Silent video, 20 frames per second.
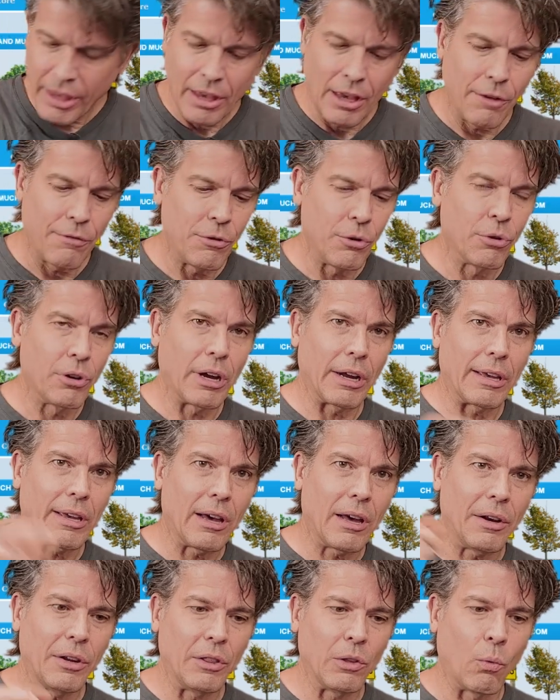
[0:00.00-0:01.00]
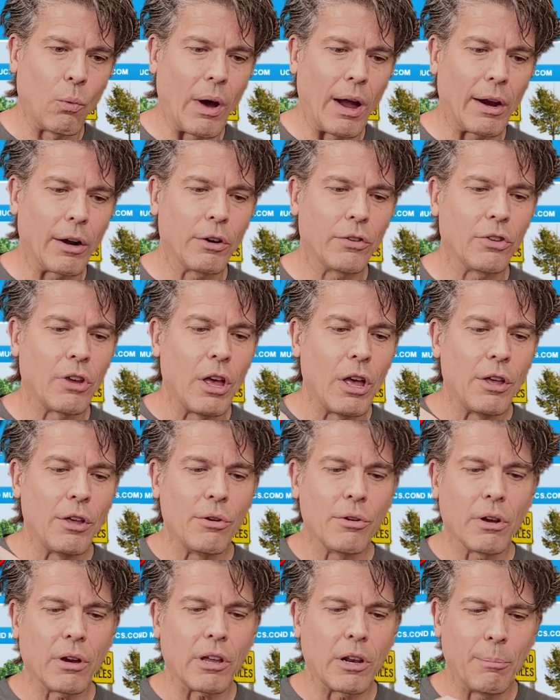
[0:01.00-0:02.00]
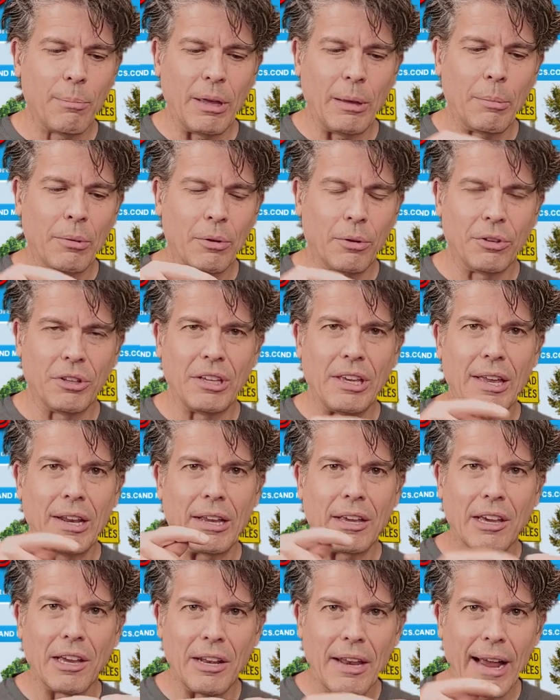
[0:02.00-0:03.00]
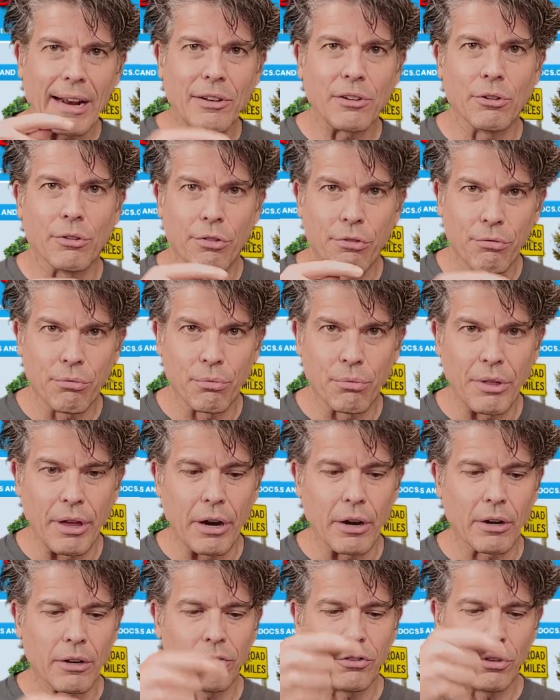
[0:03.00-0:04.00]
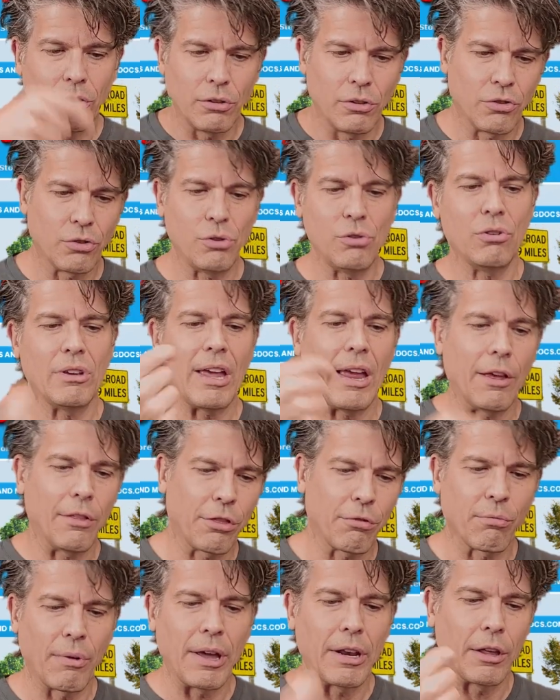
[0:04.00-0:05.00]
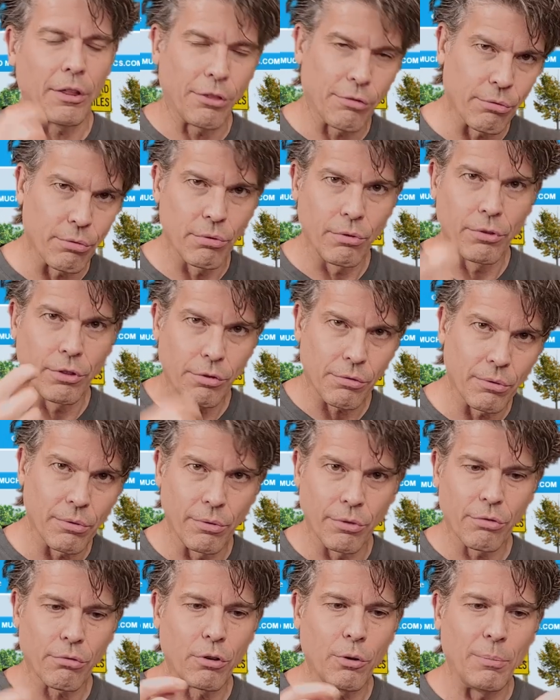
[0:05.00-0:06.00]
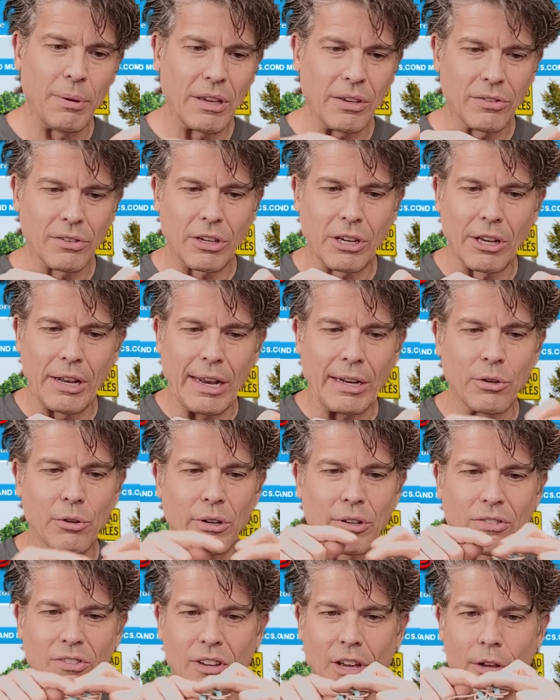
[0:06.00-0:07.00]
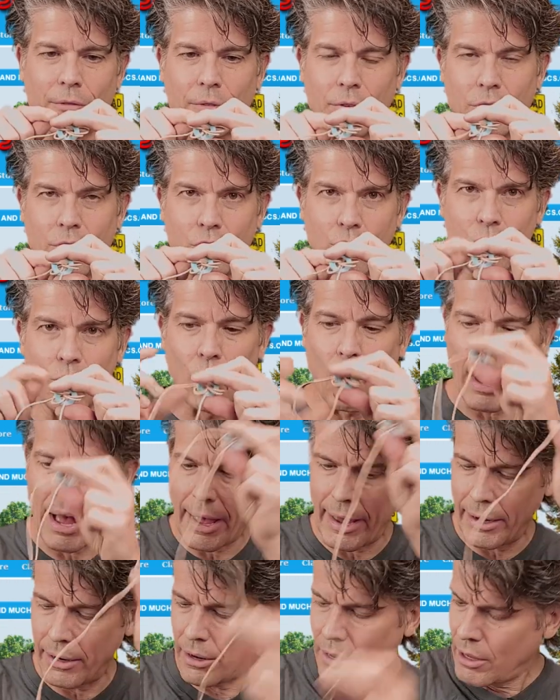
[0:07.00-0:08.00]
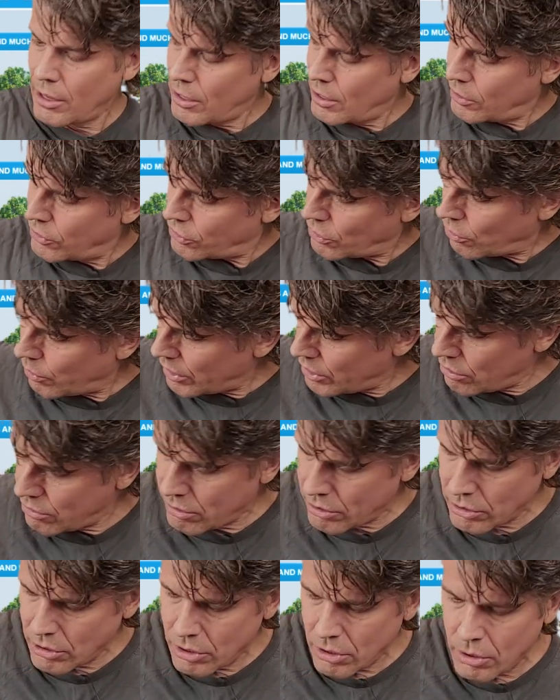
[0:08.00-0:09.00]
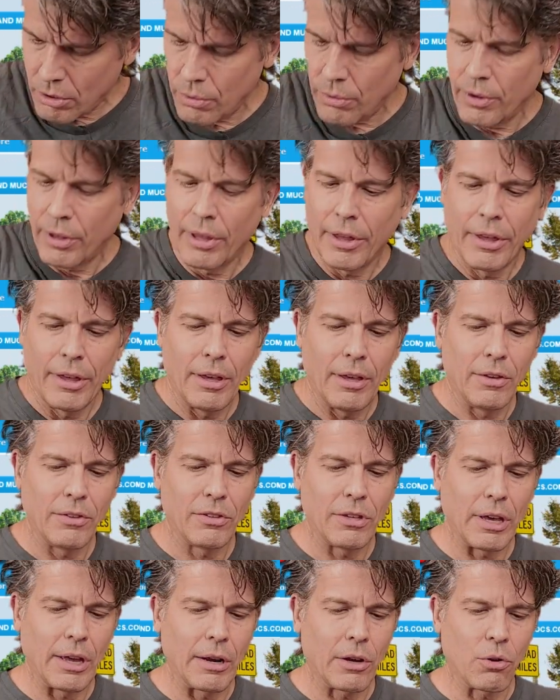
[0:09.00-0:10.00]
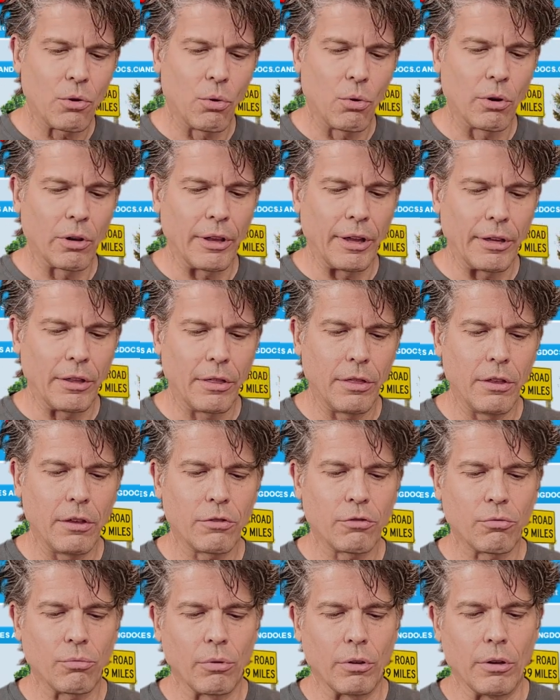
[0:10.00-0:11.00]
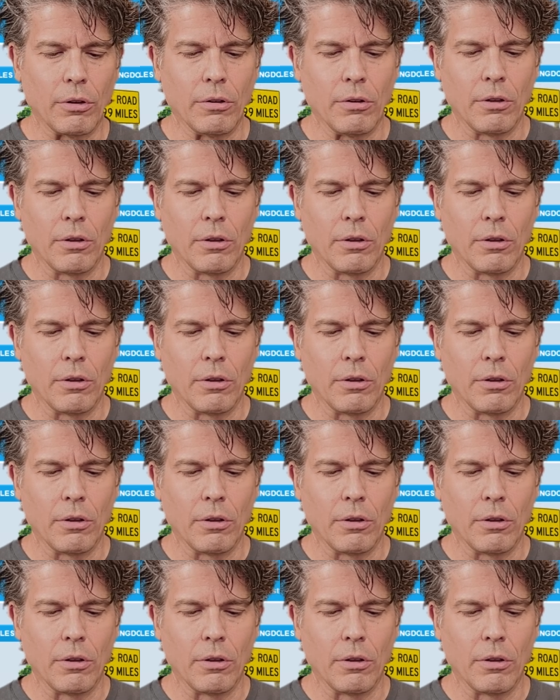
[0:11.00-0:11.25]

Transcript: if you're not cutting the wires, you're not going to be able to get a connector through there, so you can't thread it through and through and through because the connector itself is too wide. So what you can do is get a core like this one,